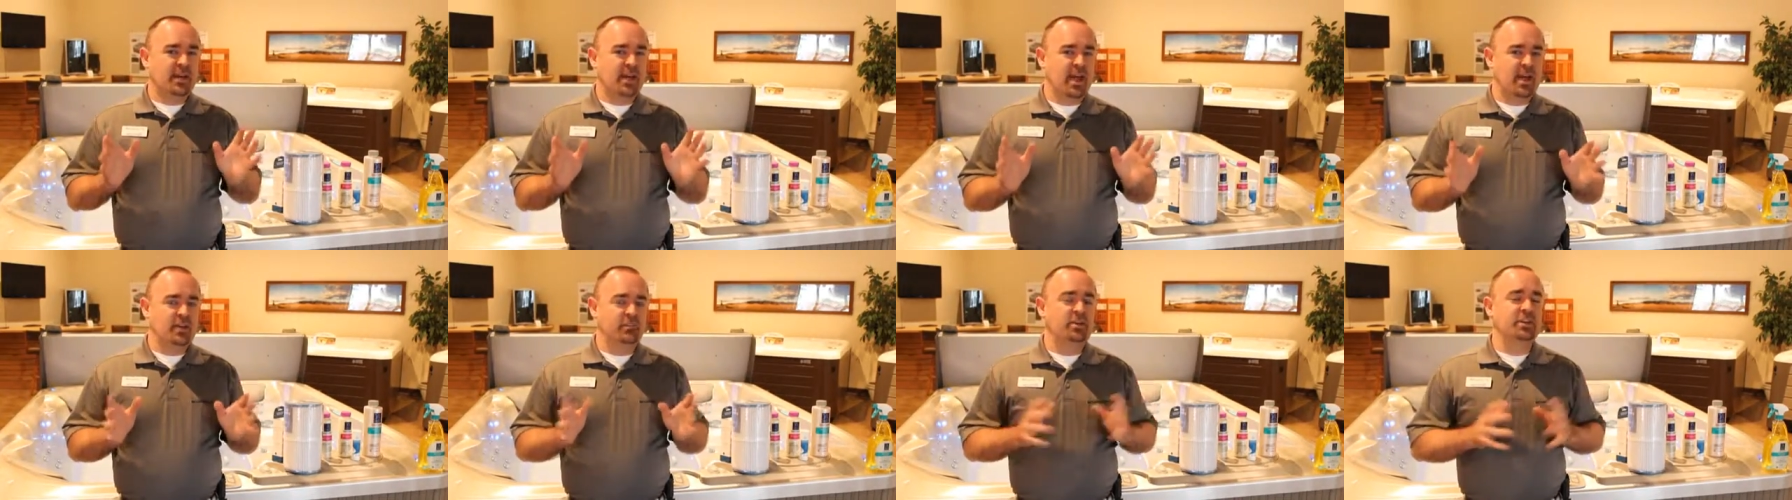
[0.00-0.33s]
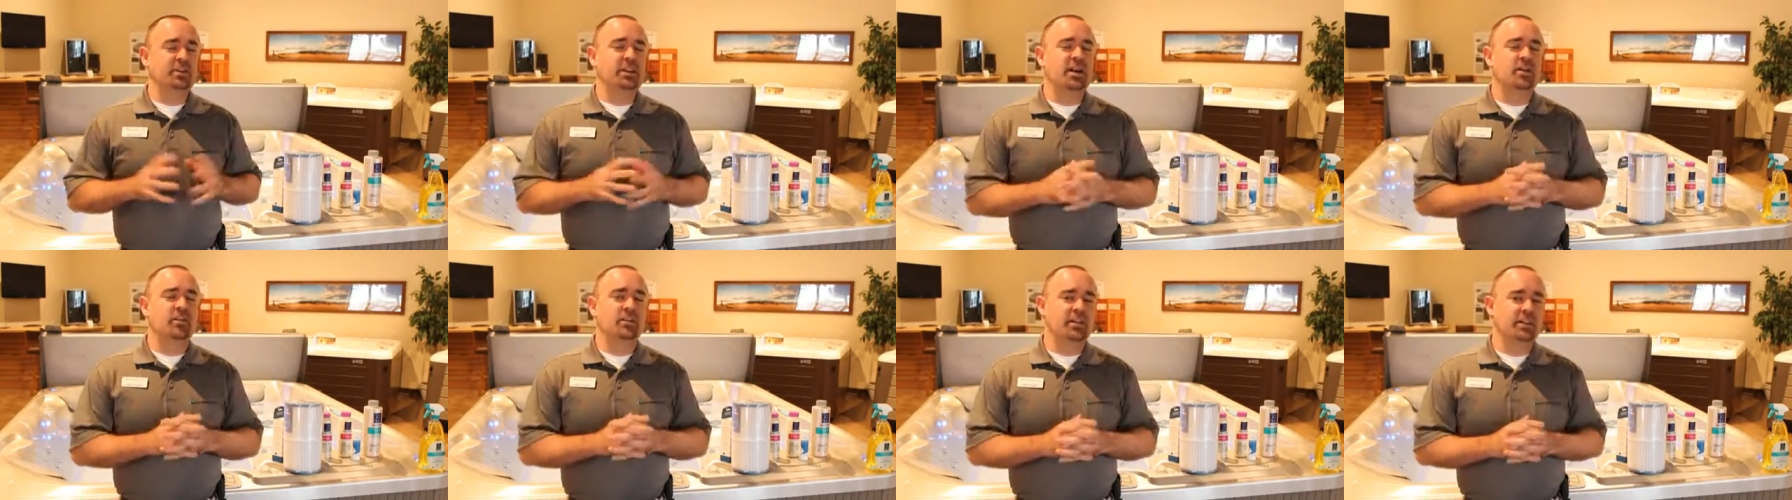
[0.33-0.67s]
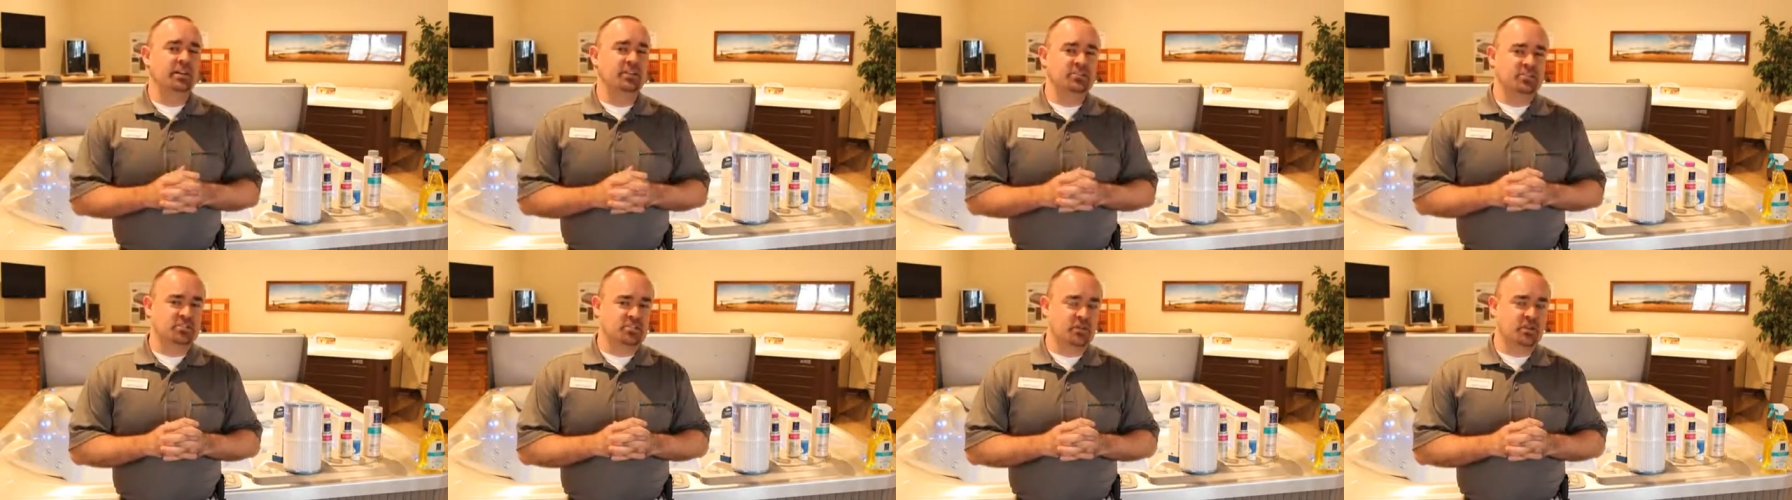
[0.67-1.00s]
every now and
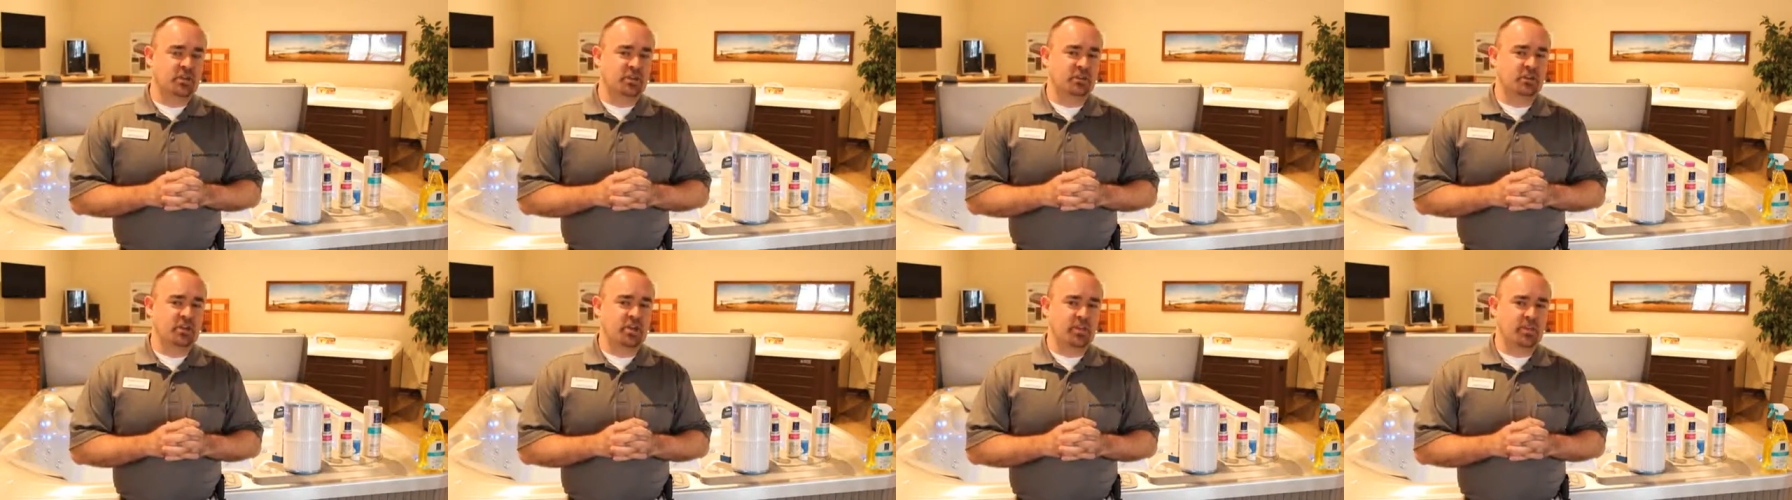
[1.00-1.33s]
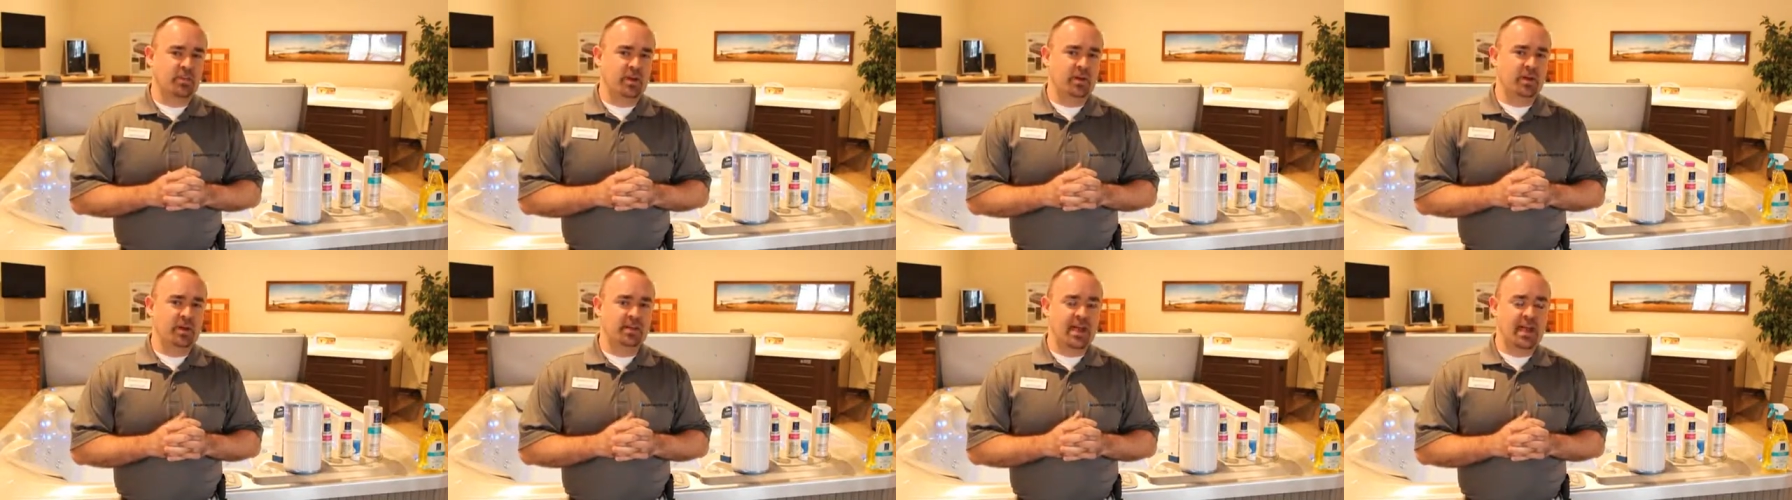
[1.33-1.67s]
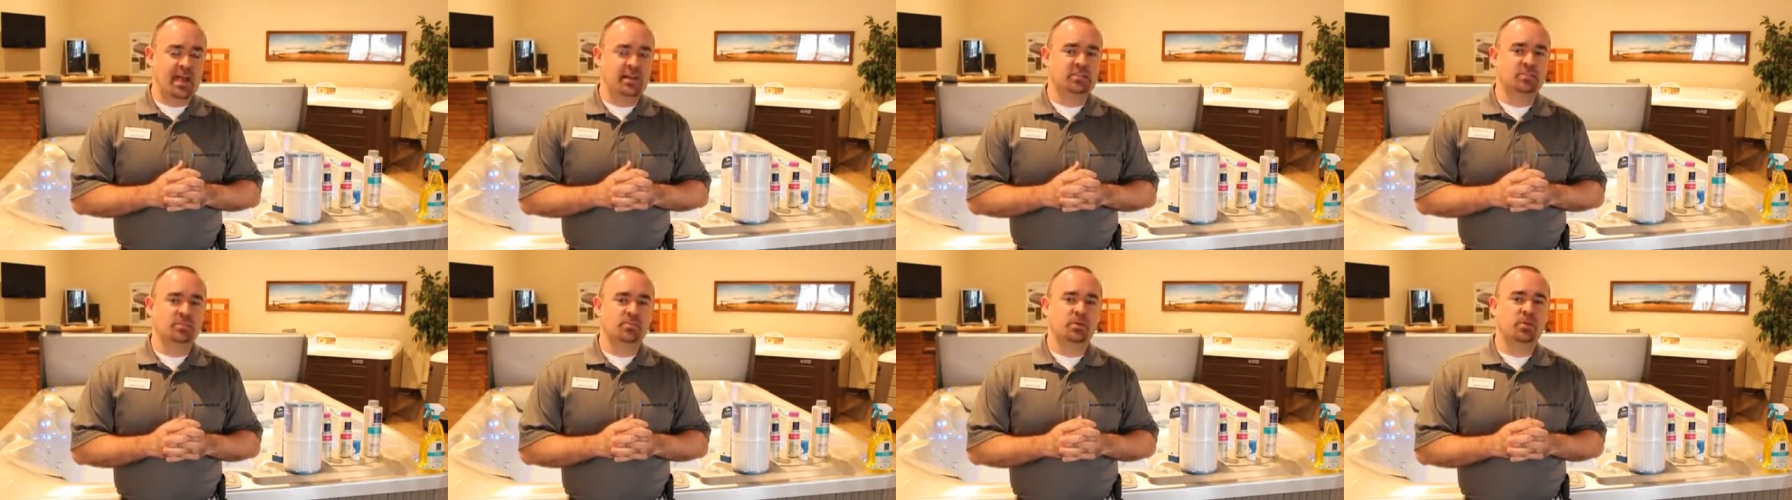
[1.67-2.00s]
again somebody will come in and
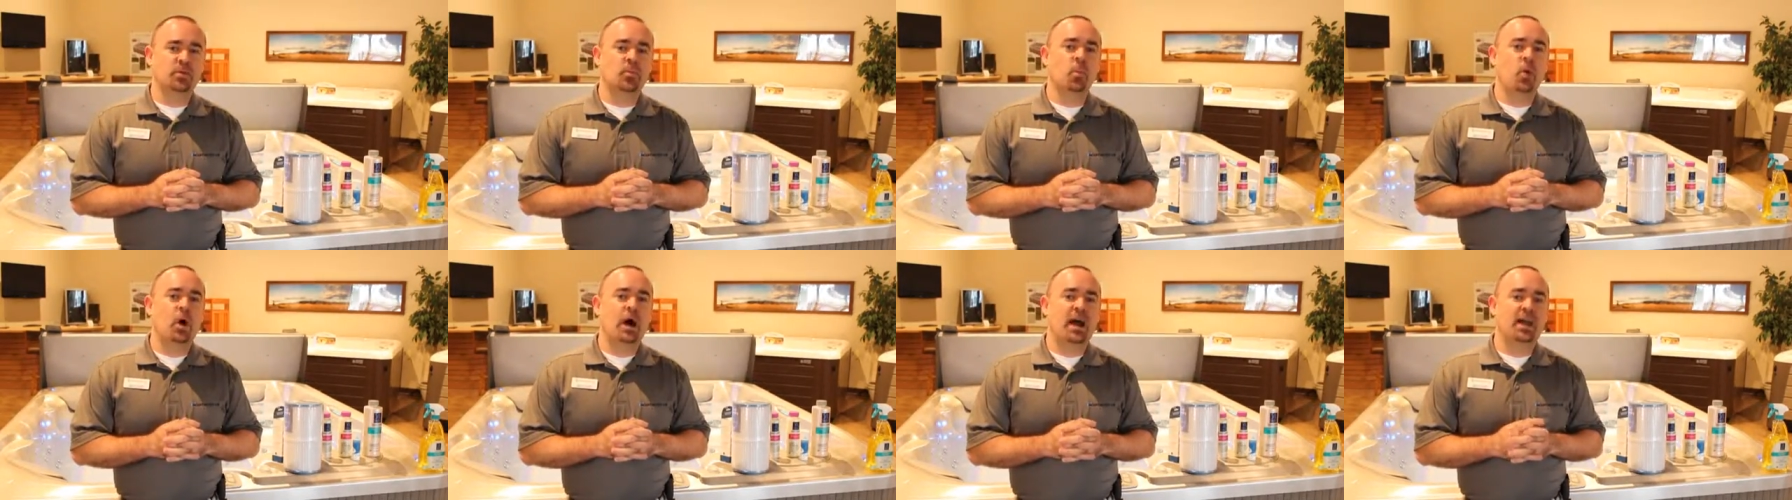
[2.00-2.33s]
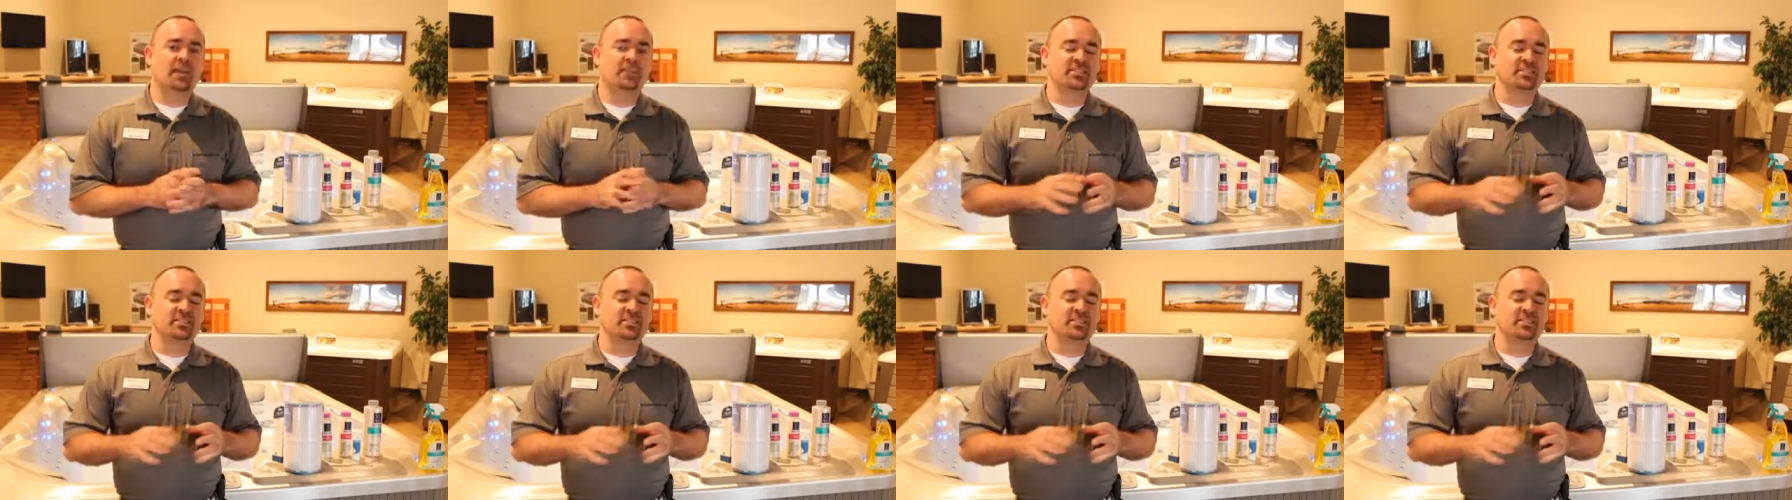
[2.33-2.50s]
ask me why